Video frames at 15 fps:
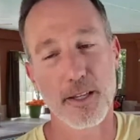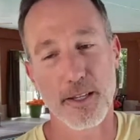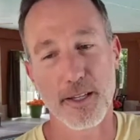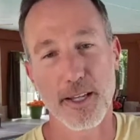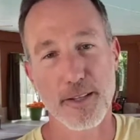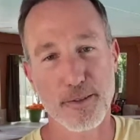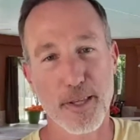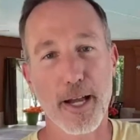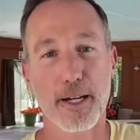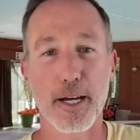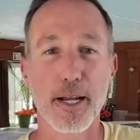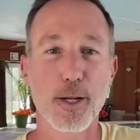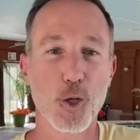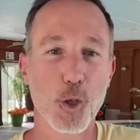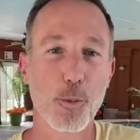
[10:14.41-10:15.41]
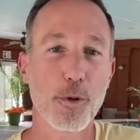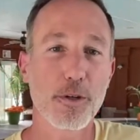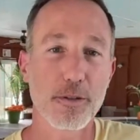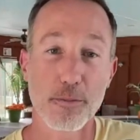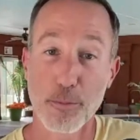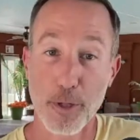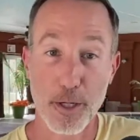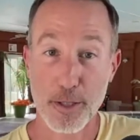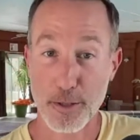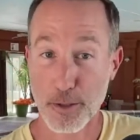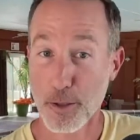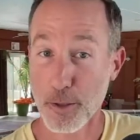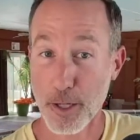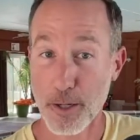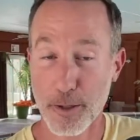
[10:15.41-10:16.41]
it's that kind of humor, but it's
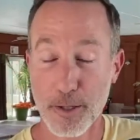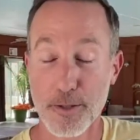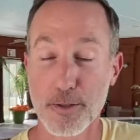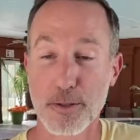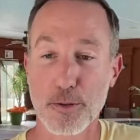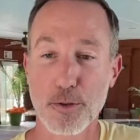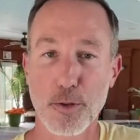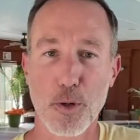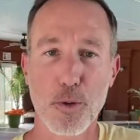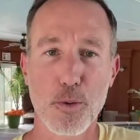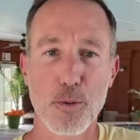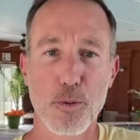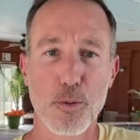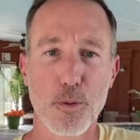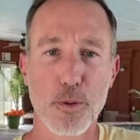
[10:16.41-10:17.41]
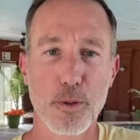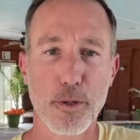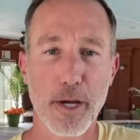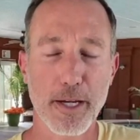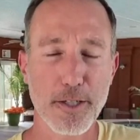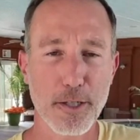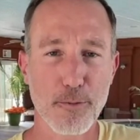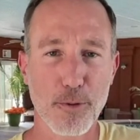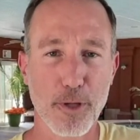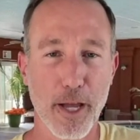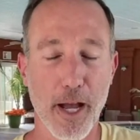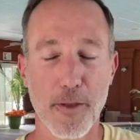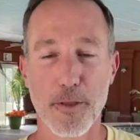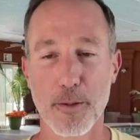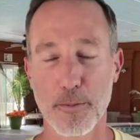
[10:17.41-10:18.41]
hilarious. So I should really add
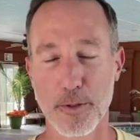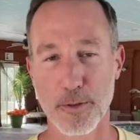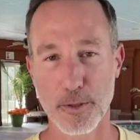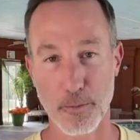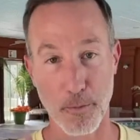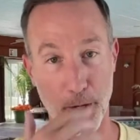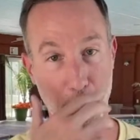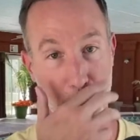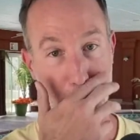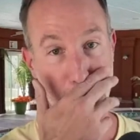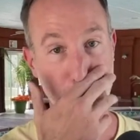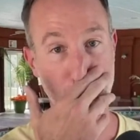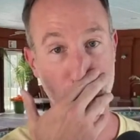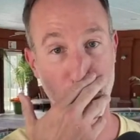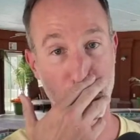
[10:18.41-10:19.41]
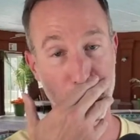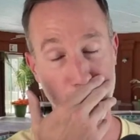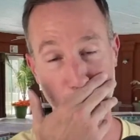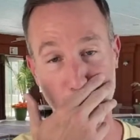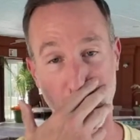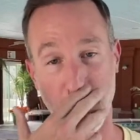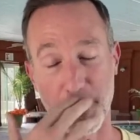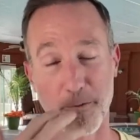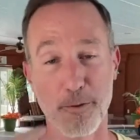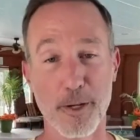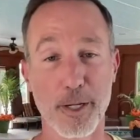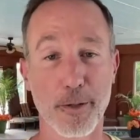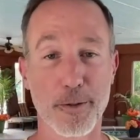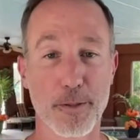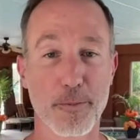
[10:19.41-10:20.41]
them into my description, all the
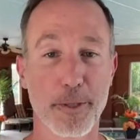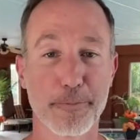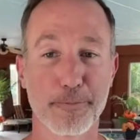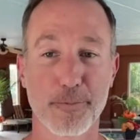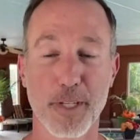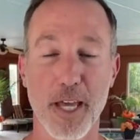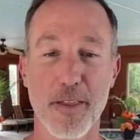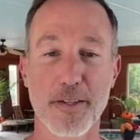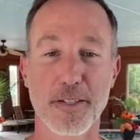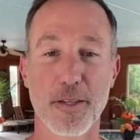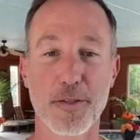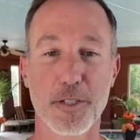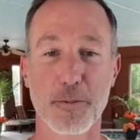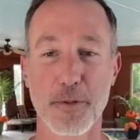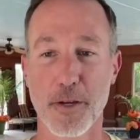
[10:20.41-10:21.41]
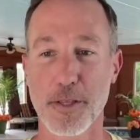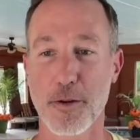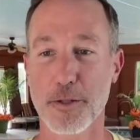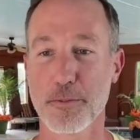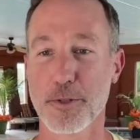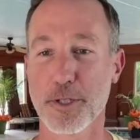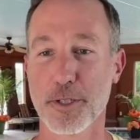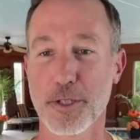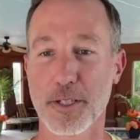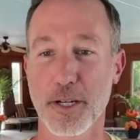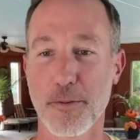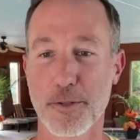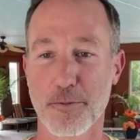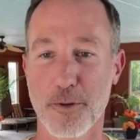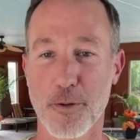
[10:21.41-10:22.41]
videos. But yeah, they sent this to me. I thought it was pretty good. I
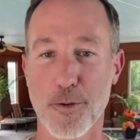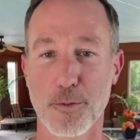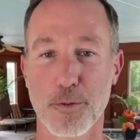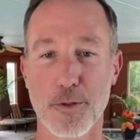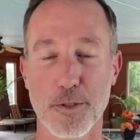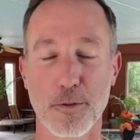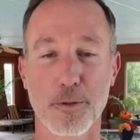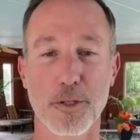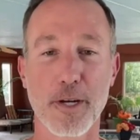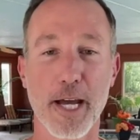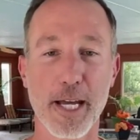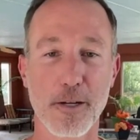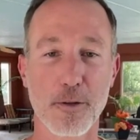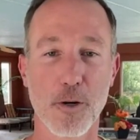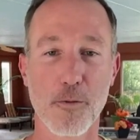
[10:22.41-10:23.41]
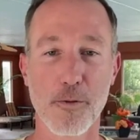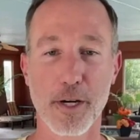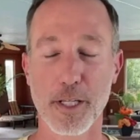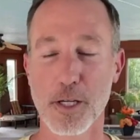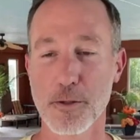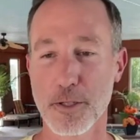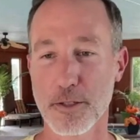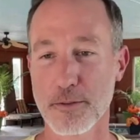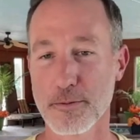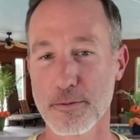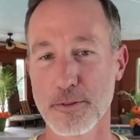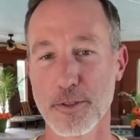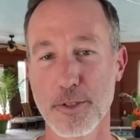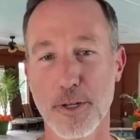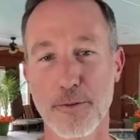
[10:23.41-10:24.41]
always wear this one. So tonight over at Union,
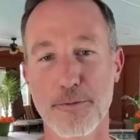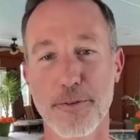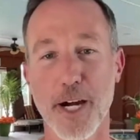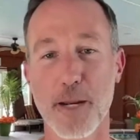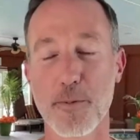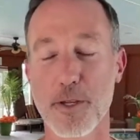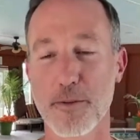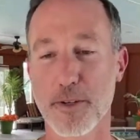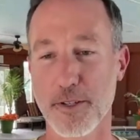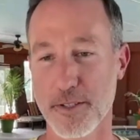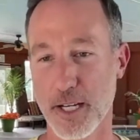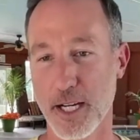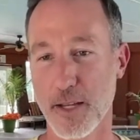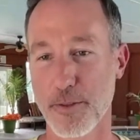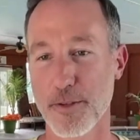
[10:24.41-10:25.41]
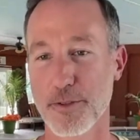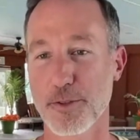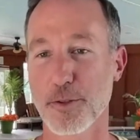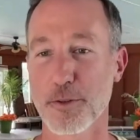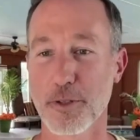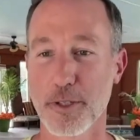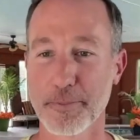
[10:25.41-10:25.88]
you can find me because I got this shirt on.